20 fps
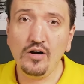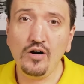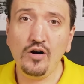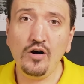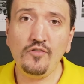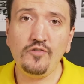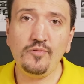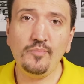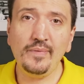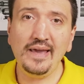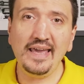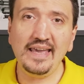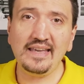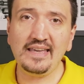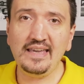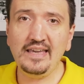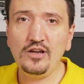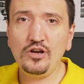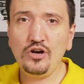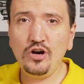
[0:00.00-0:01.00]
of
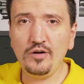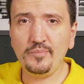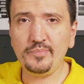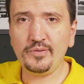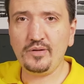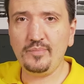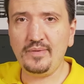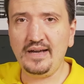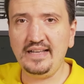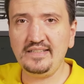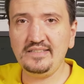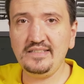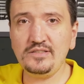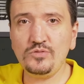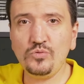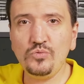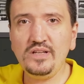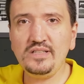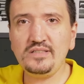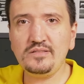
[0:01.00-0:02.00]
making compromises
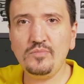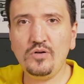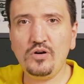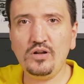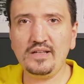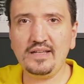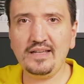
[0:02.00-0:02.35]
with small